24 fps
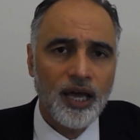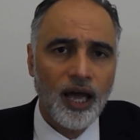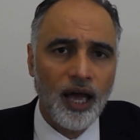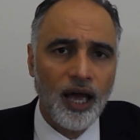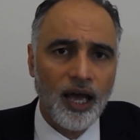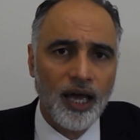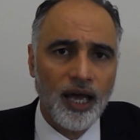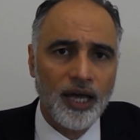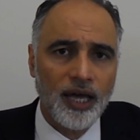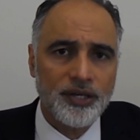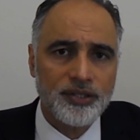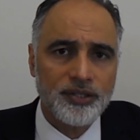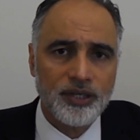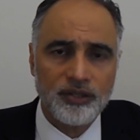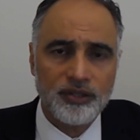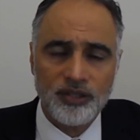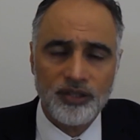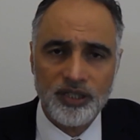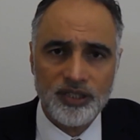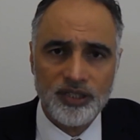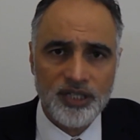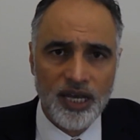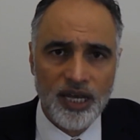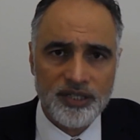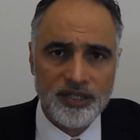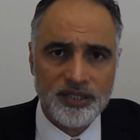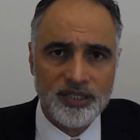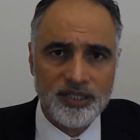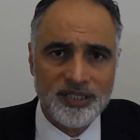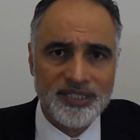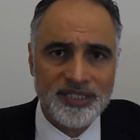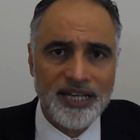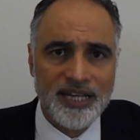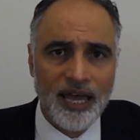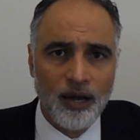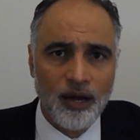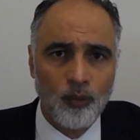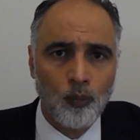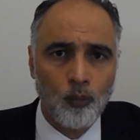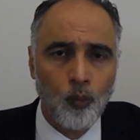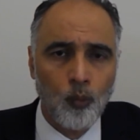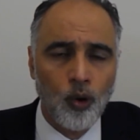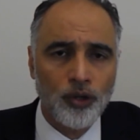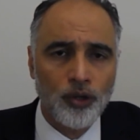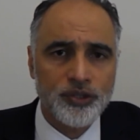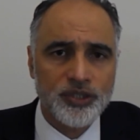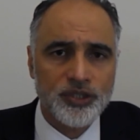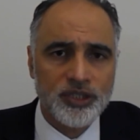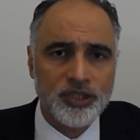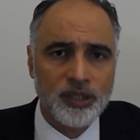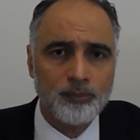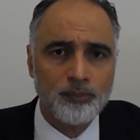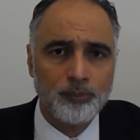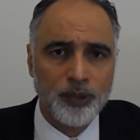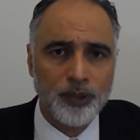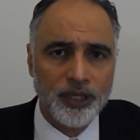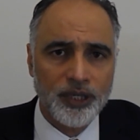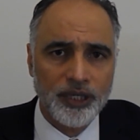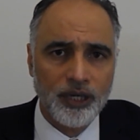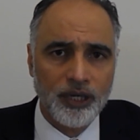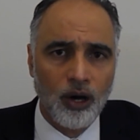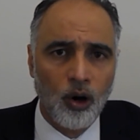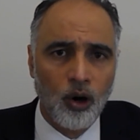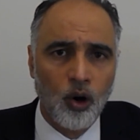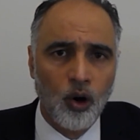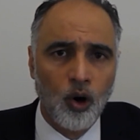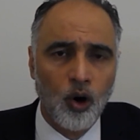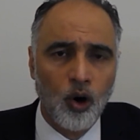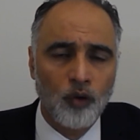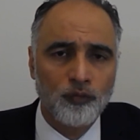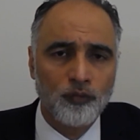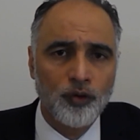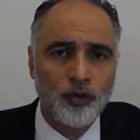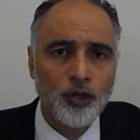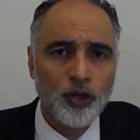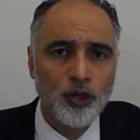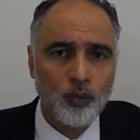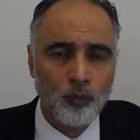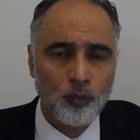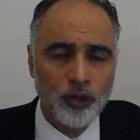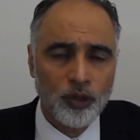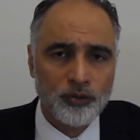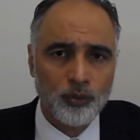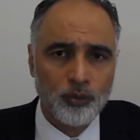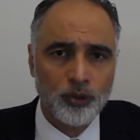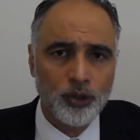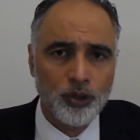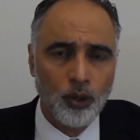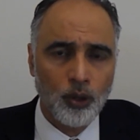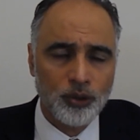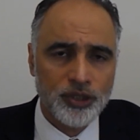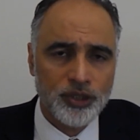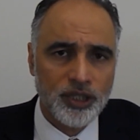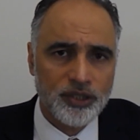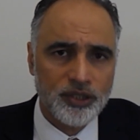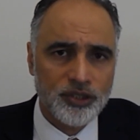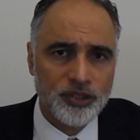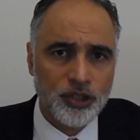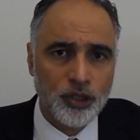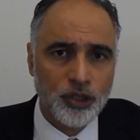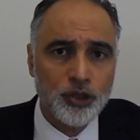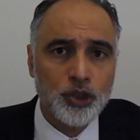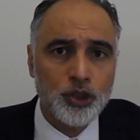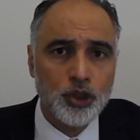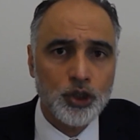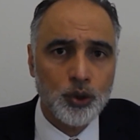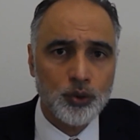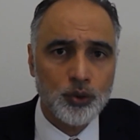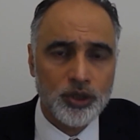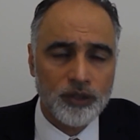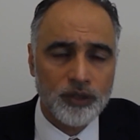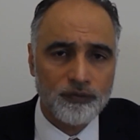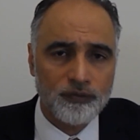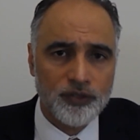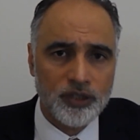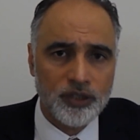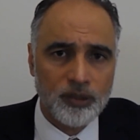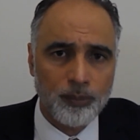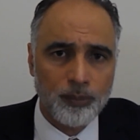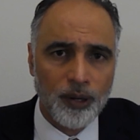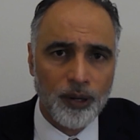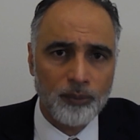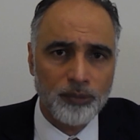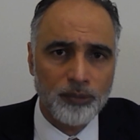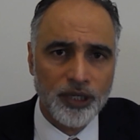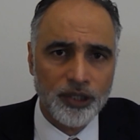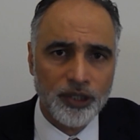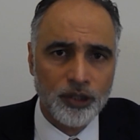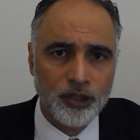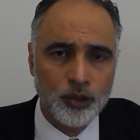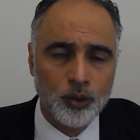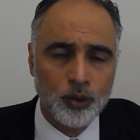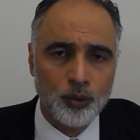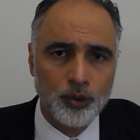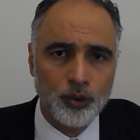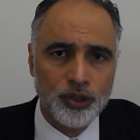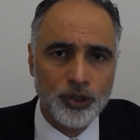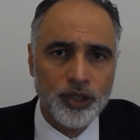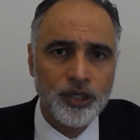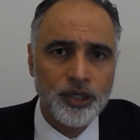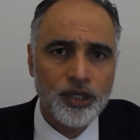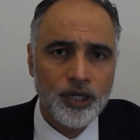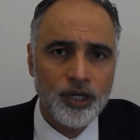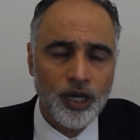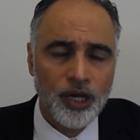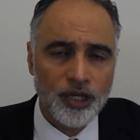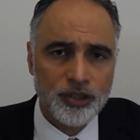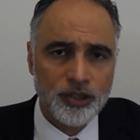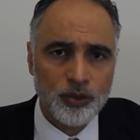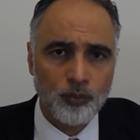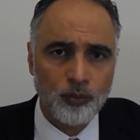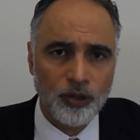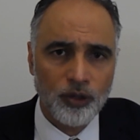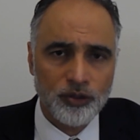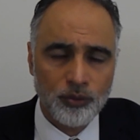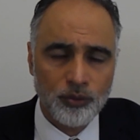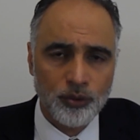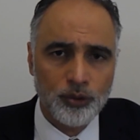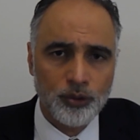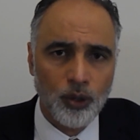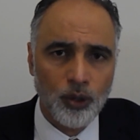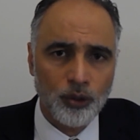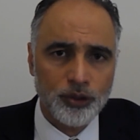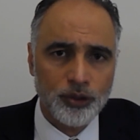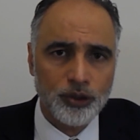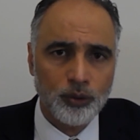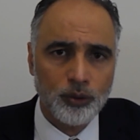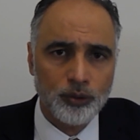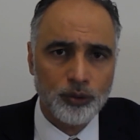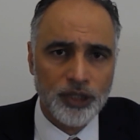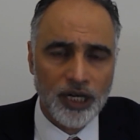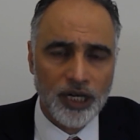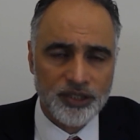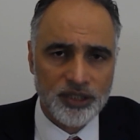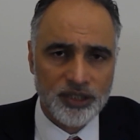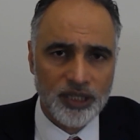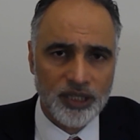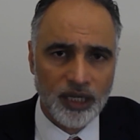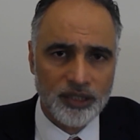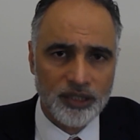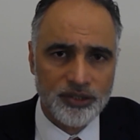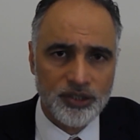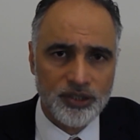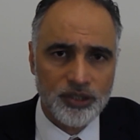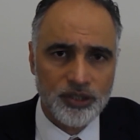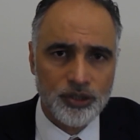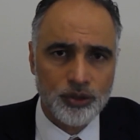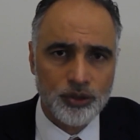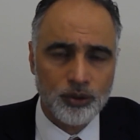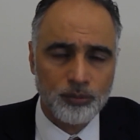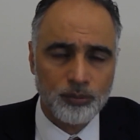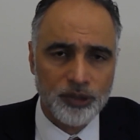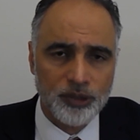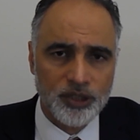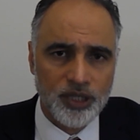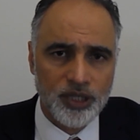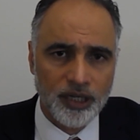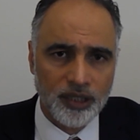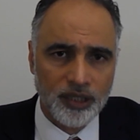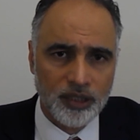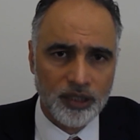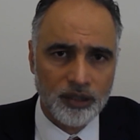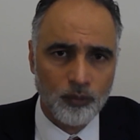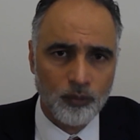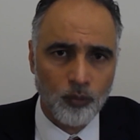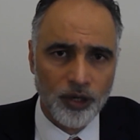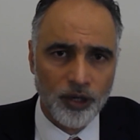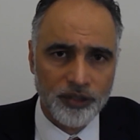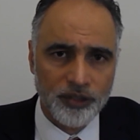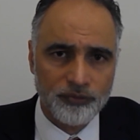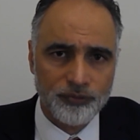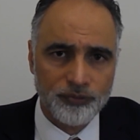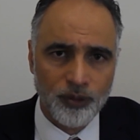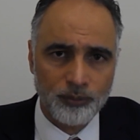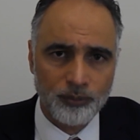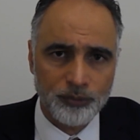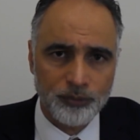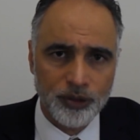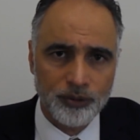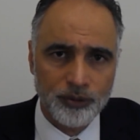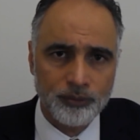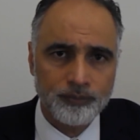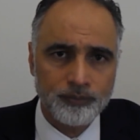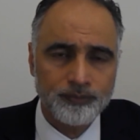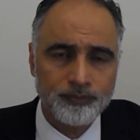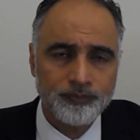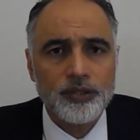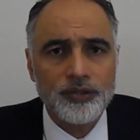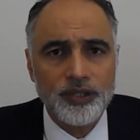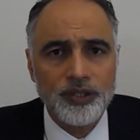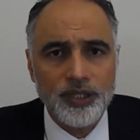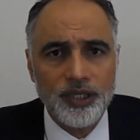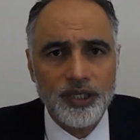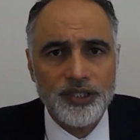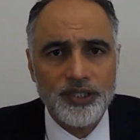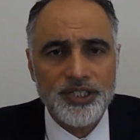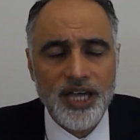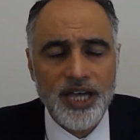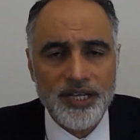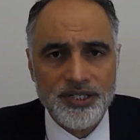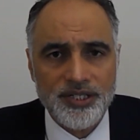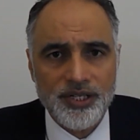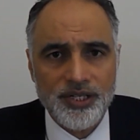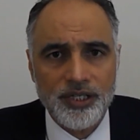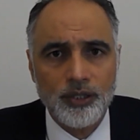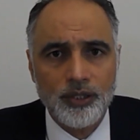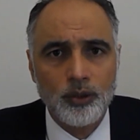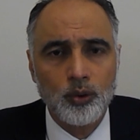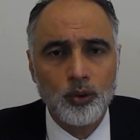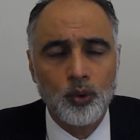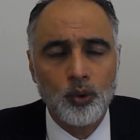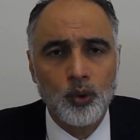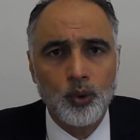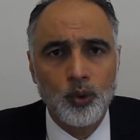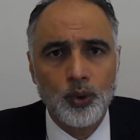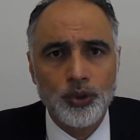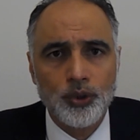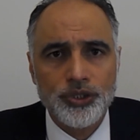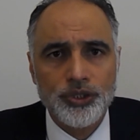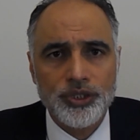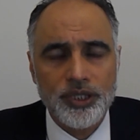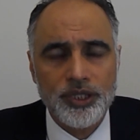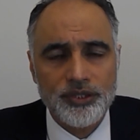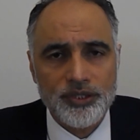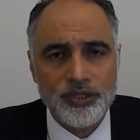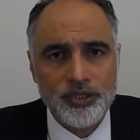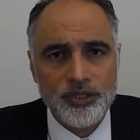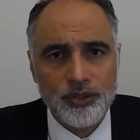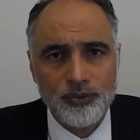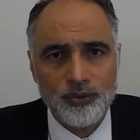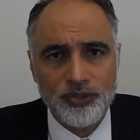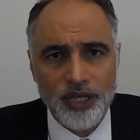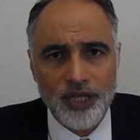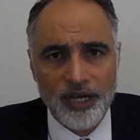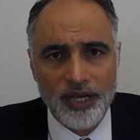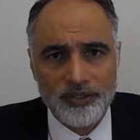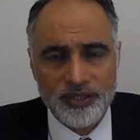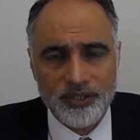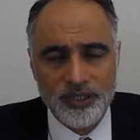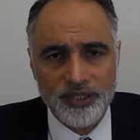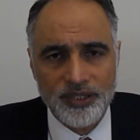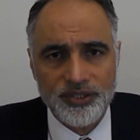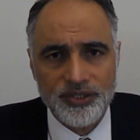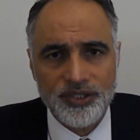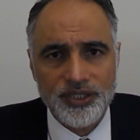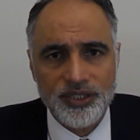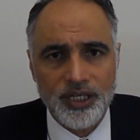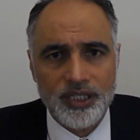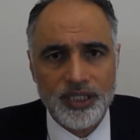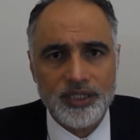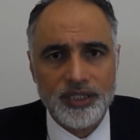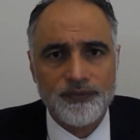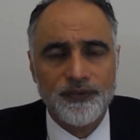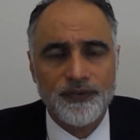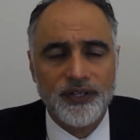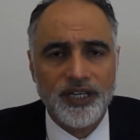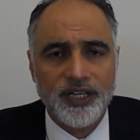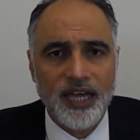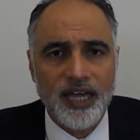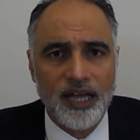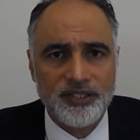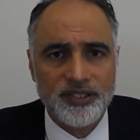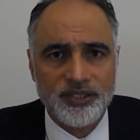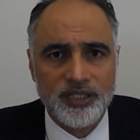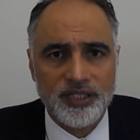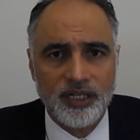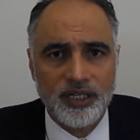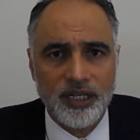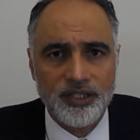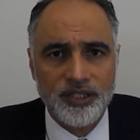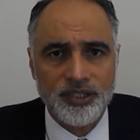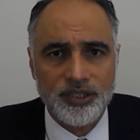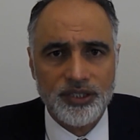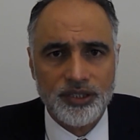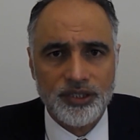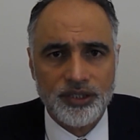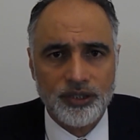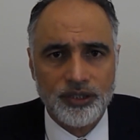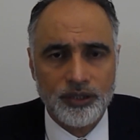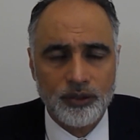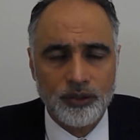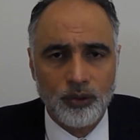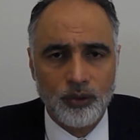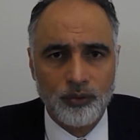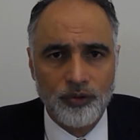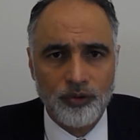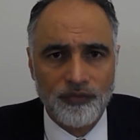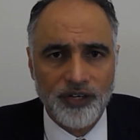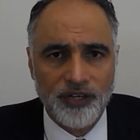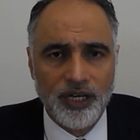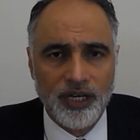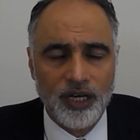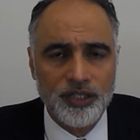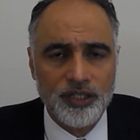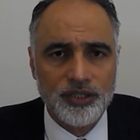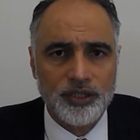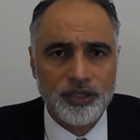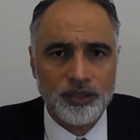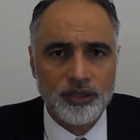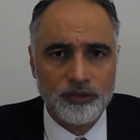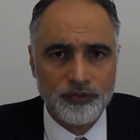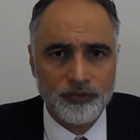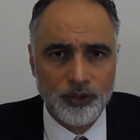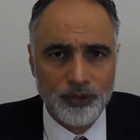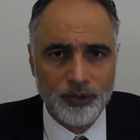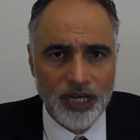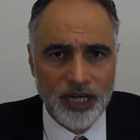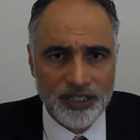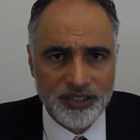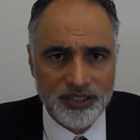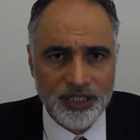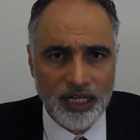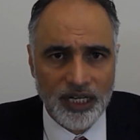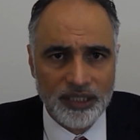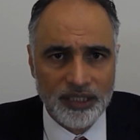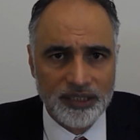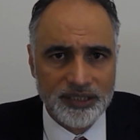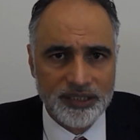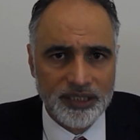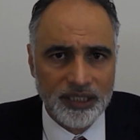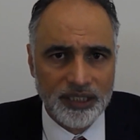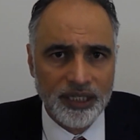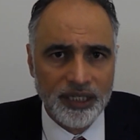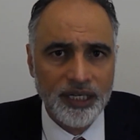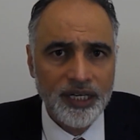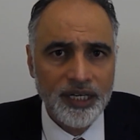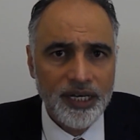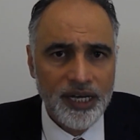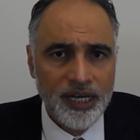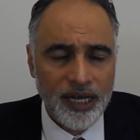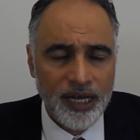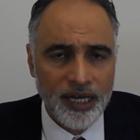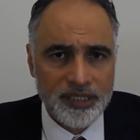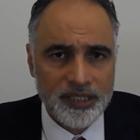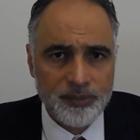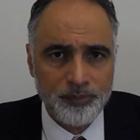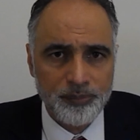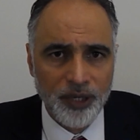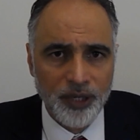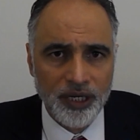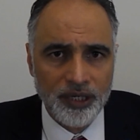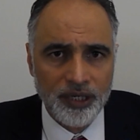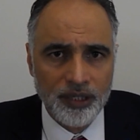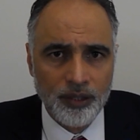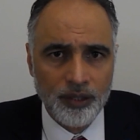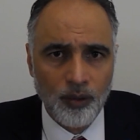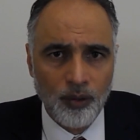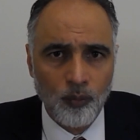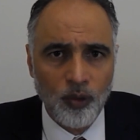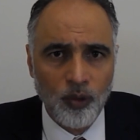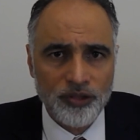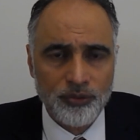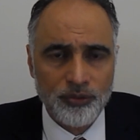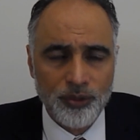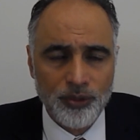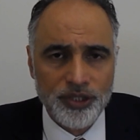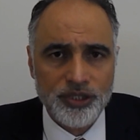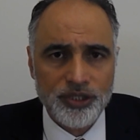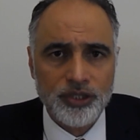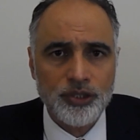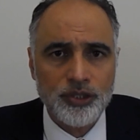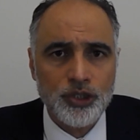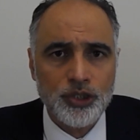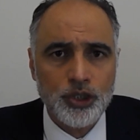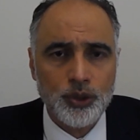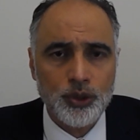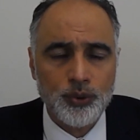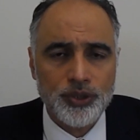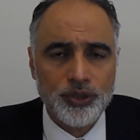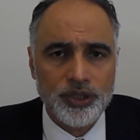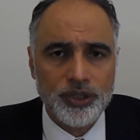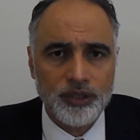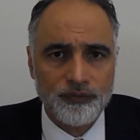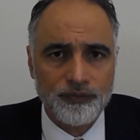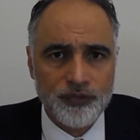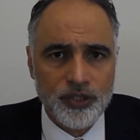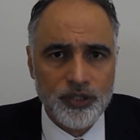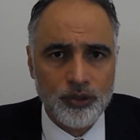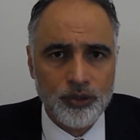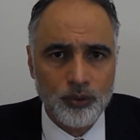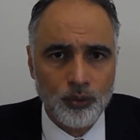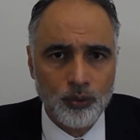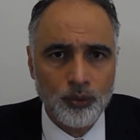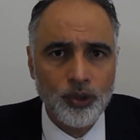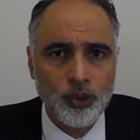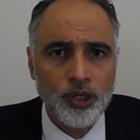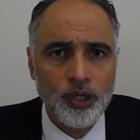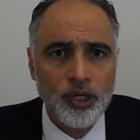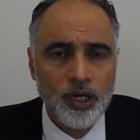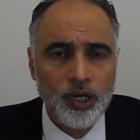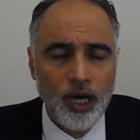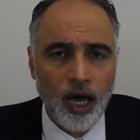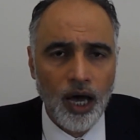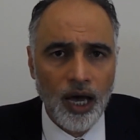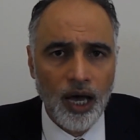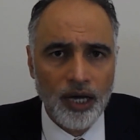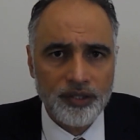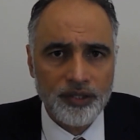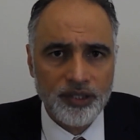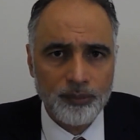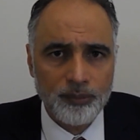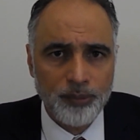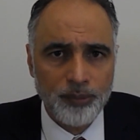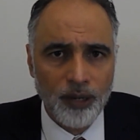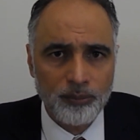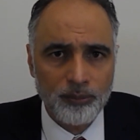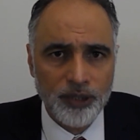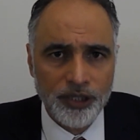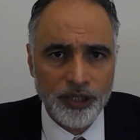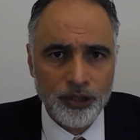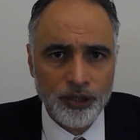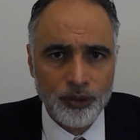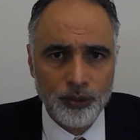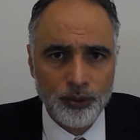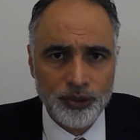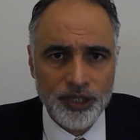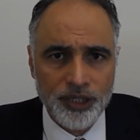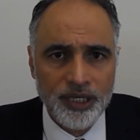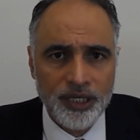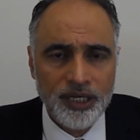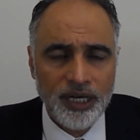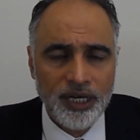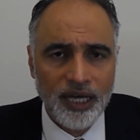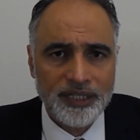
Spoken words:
And the test is now one simply of whether or not it's conducive to the public good as to whether or not your nationality should be taken away from you. The test in law since 2006 for cancellation or revocation of your nationality has been whether it's conducive to the public good.